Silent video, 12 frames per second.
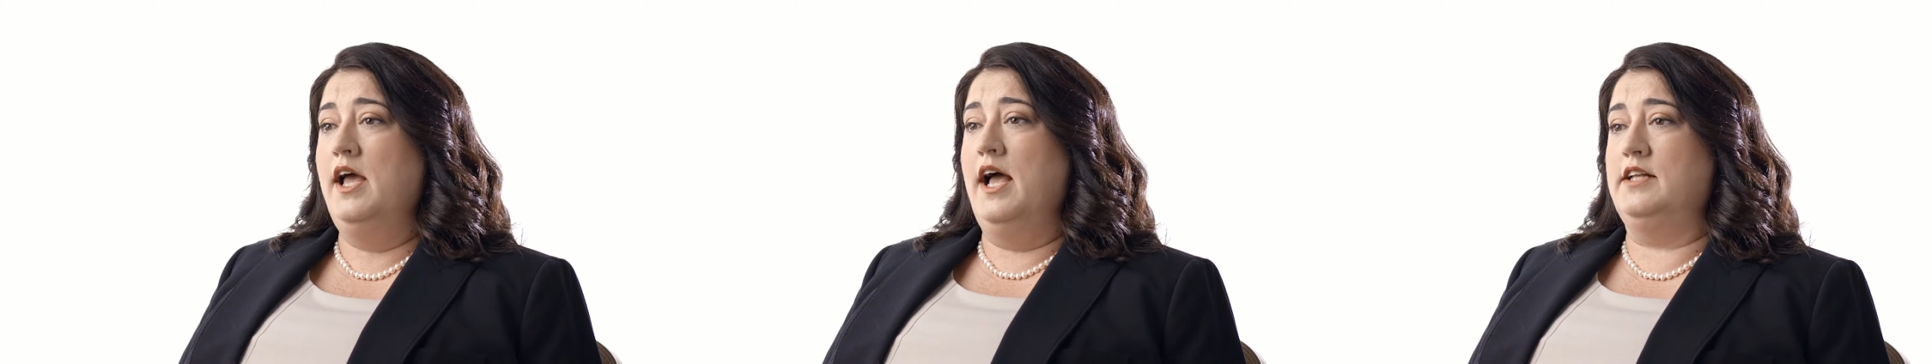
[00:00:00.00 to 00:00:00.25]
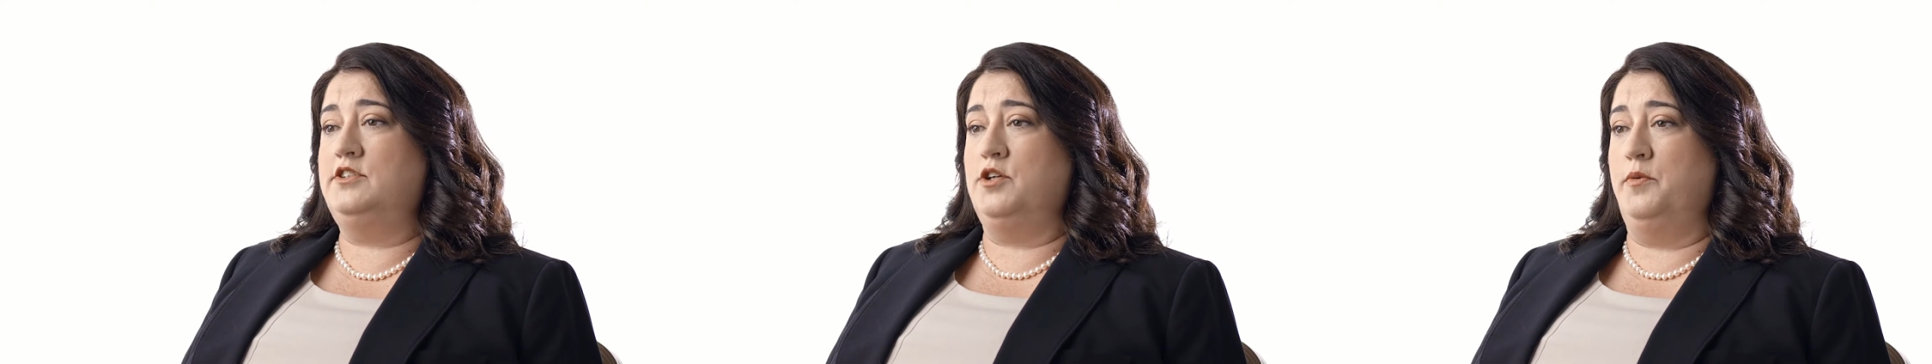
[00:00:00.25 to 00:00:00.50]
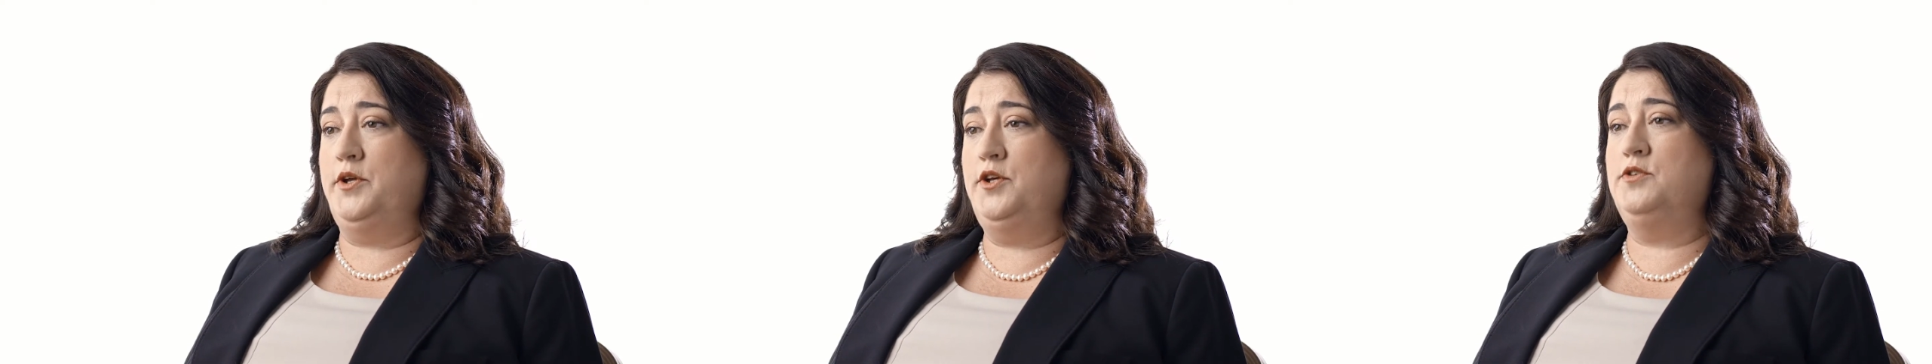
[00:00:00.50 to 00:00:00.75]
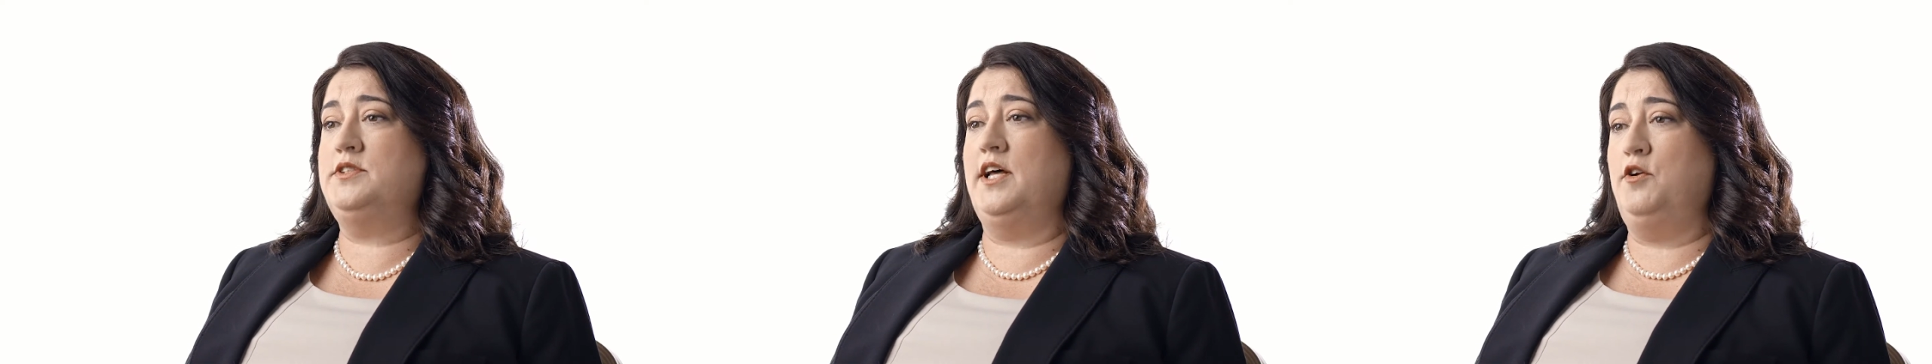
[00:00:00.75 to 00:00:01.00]
And so we
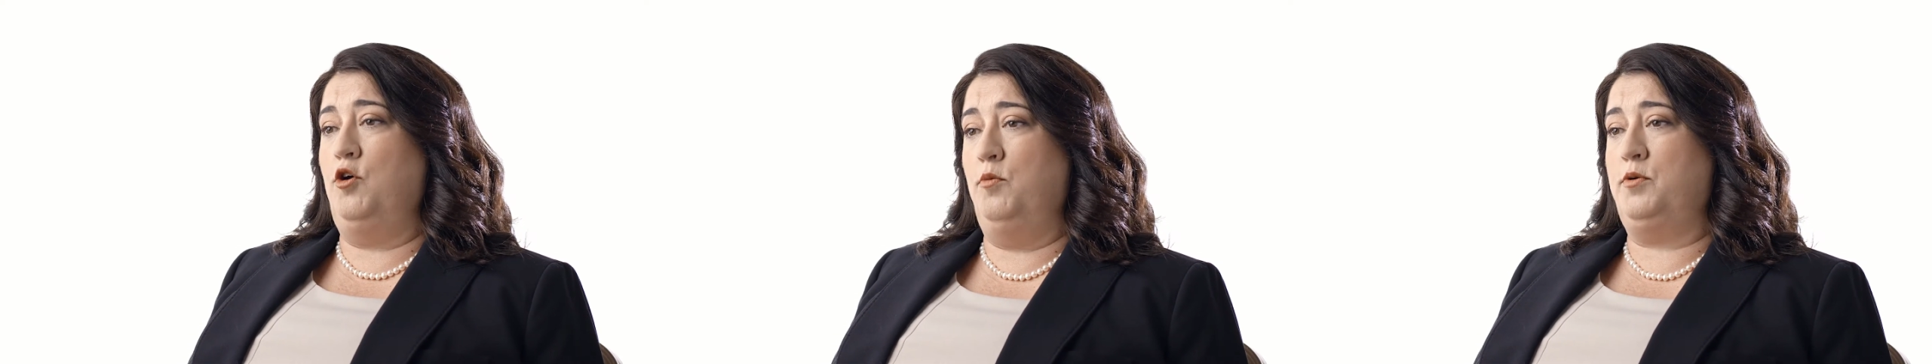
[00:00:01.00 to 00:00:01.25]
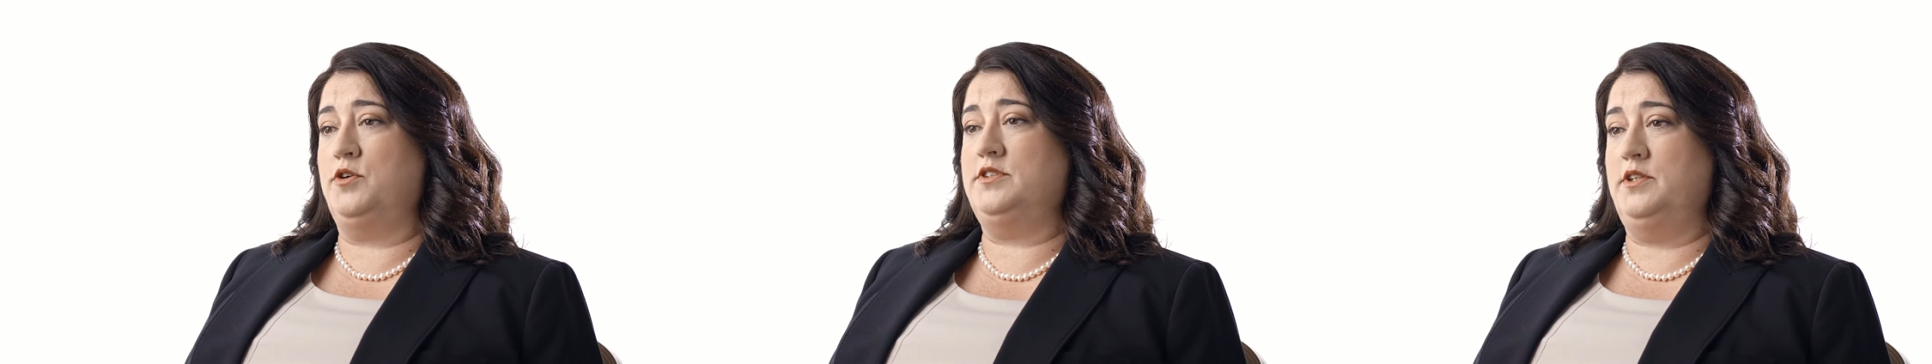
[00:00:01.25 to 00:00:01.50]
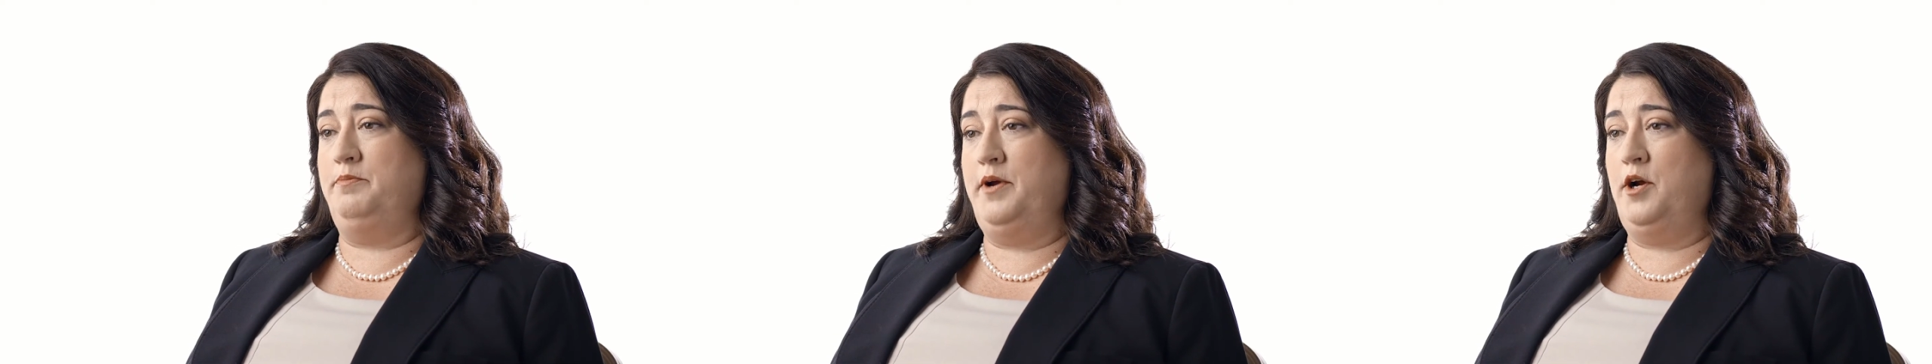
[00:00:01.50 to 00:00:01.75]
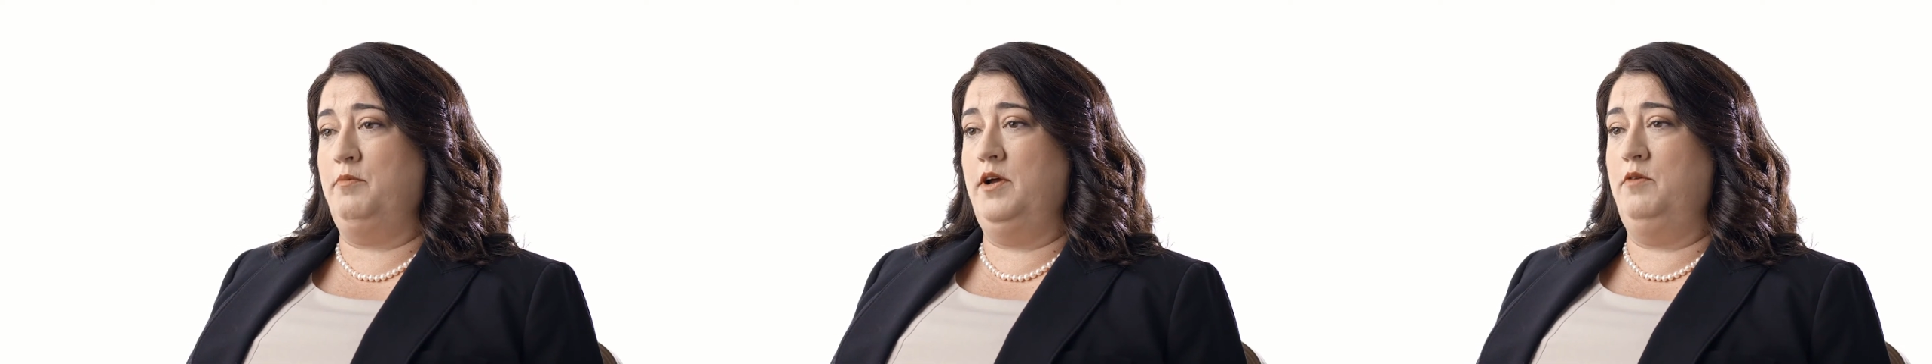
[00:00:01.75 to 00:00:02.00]
use that whole person
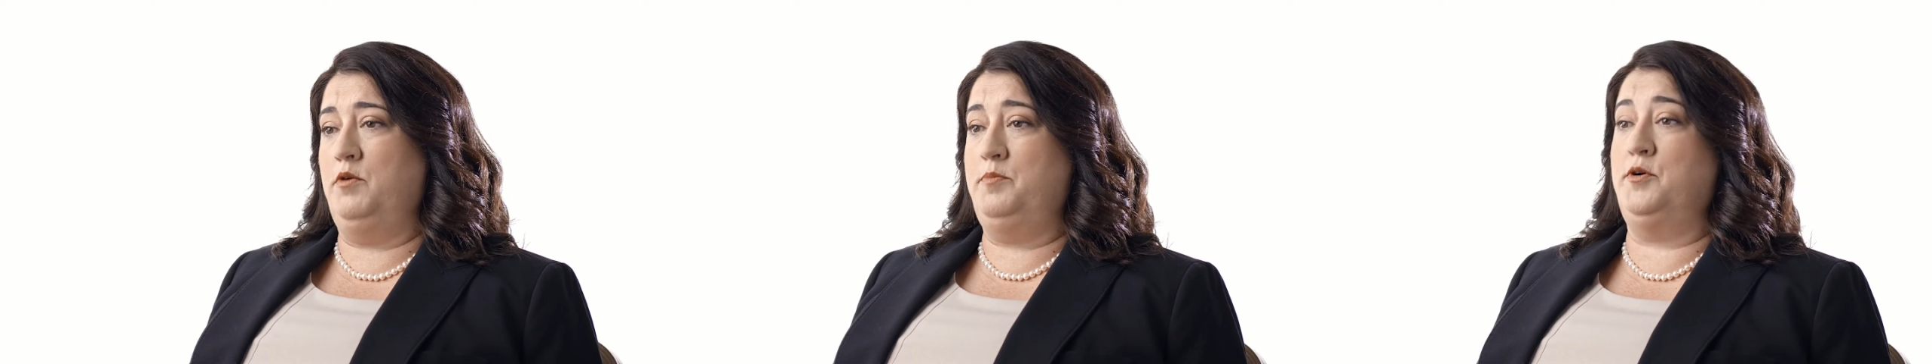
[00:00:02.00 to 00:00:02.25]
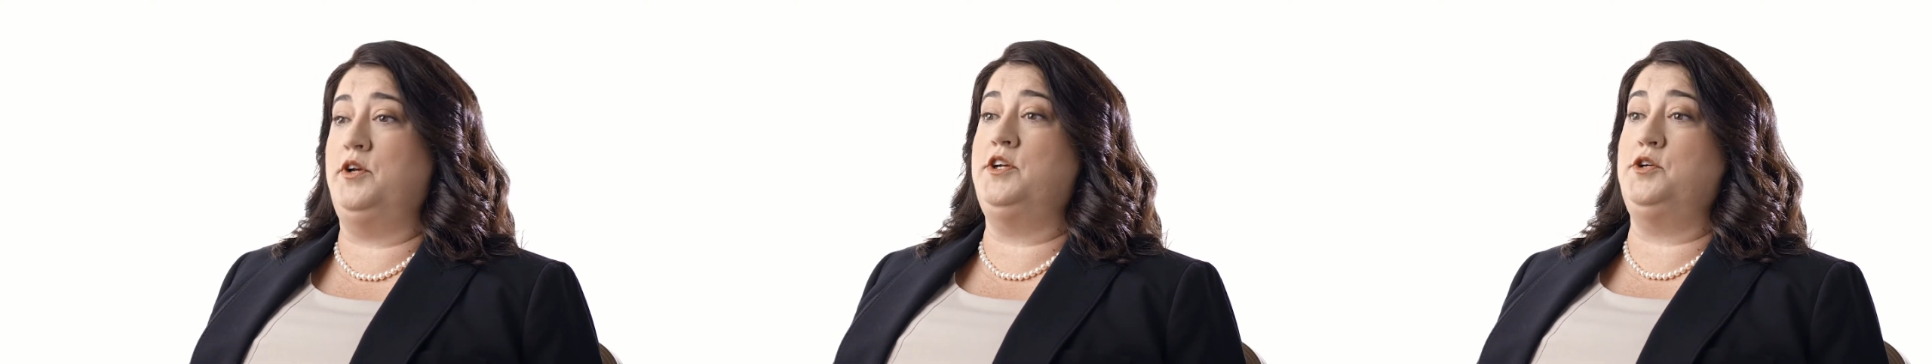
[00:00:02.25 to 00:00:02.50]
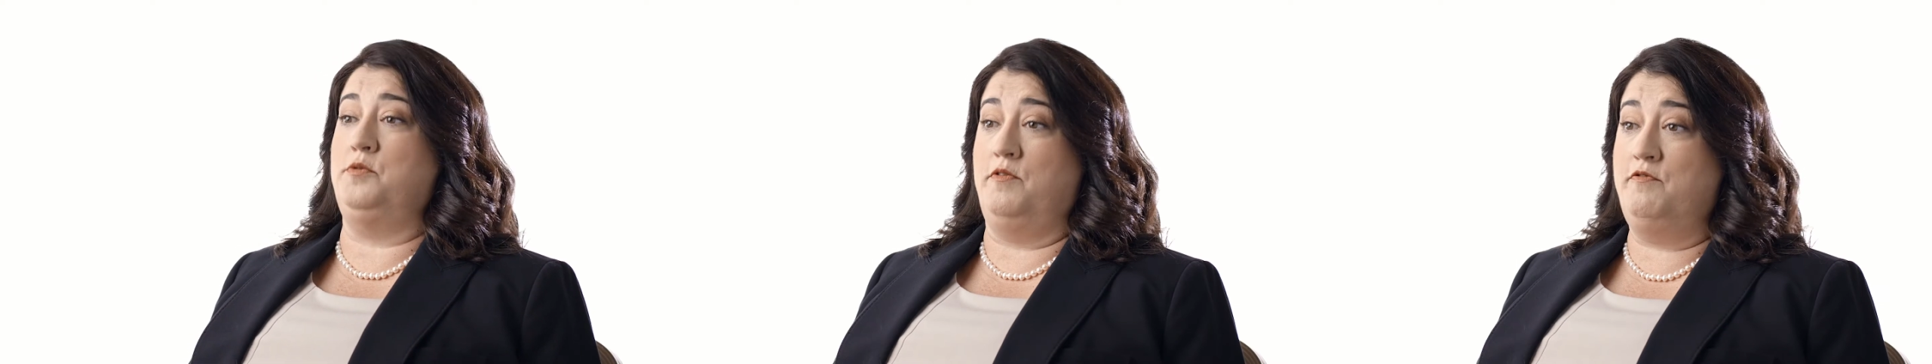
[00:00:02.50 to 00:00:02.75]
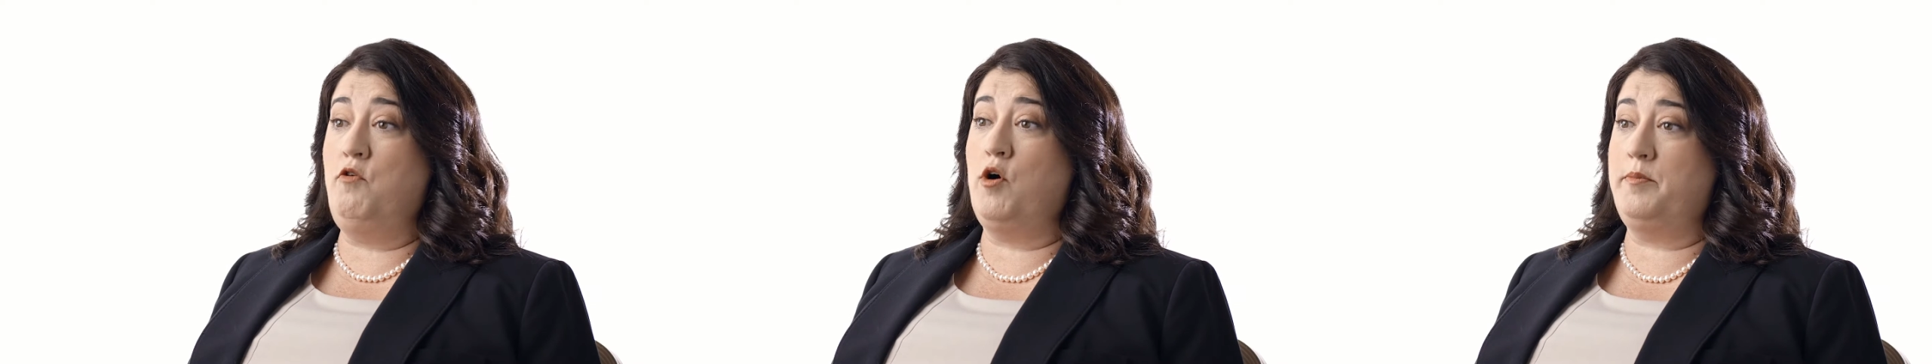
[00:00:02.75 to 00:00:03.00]
impairment, we put it into a
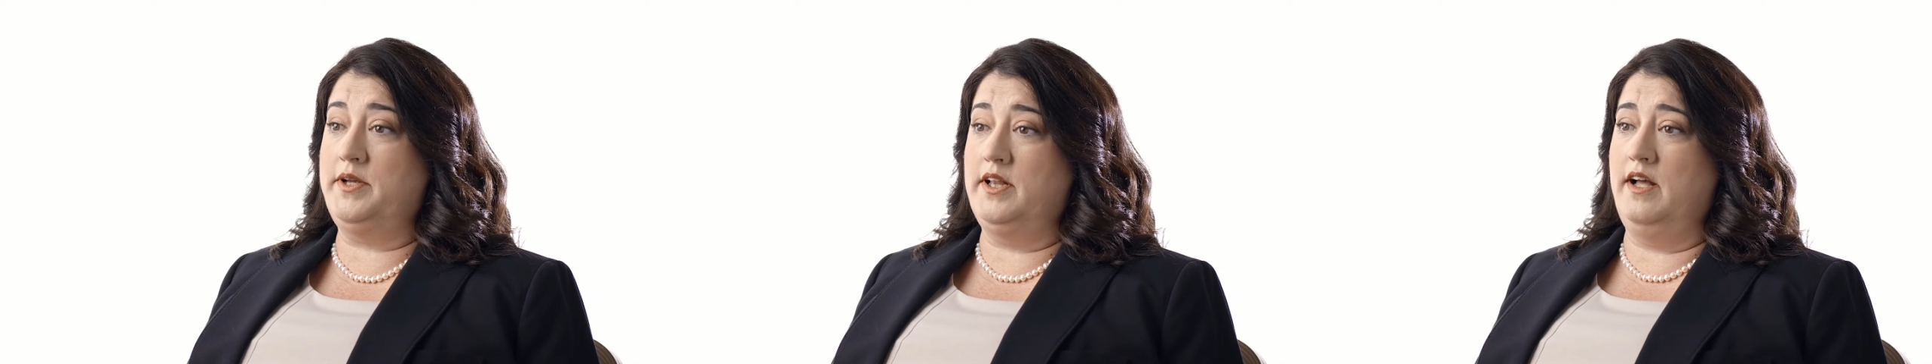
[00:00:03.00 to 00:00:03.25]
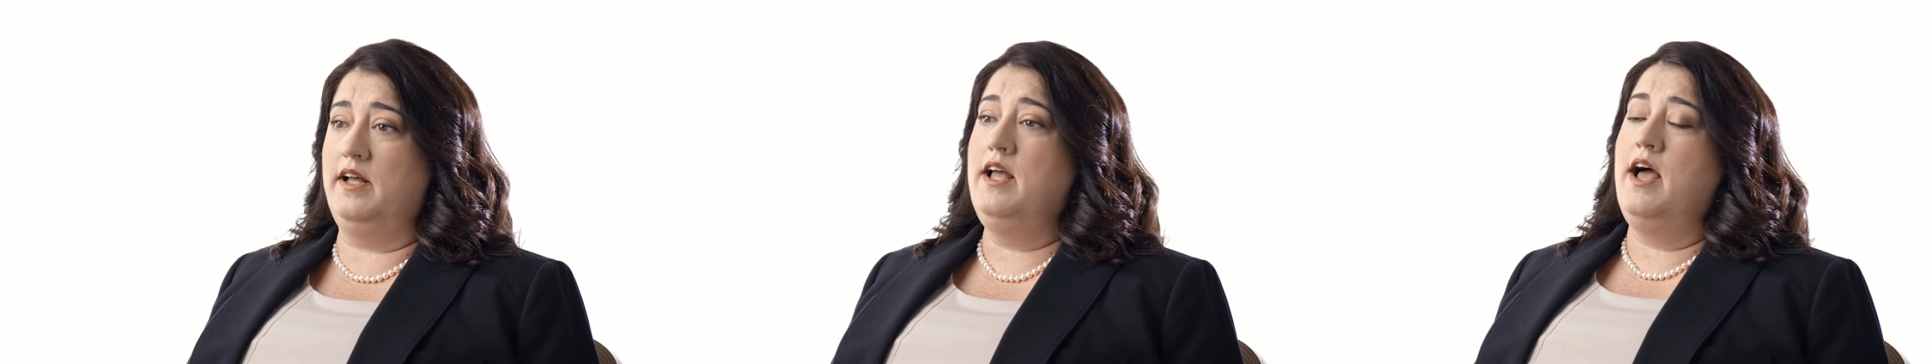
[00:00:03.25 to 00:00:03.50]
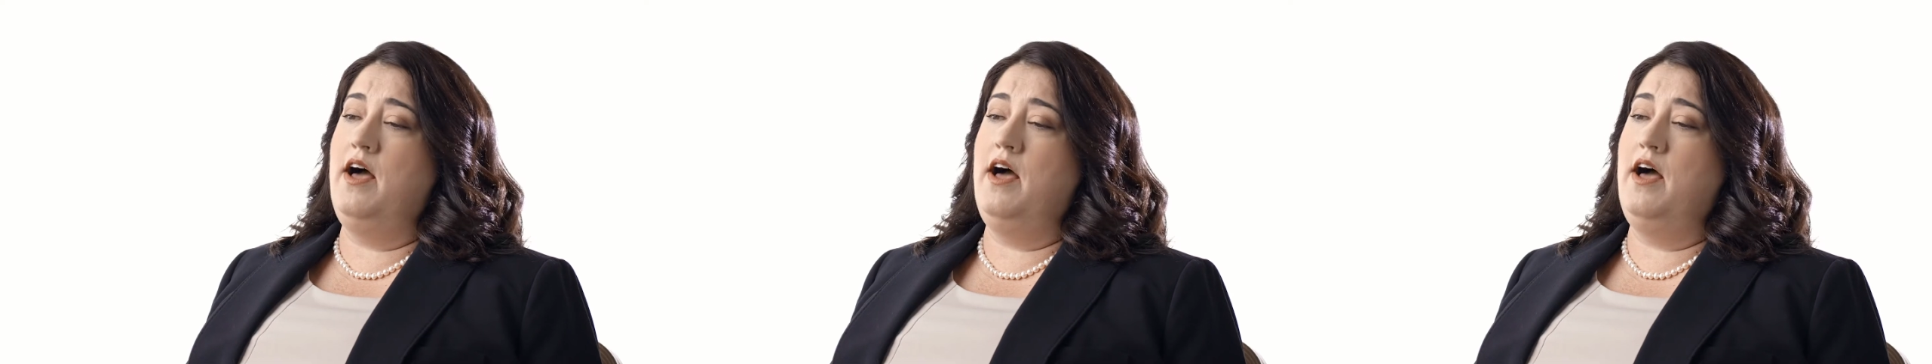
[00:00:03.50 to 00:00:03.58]
formula,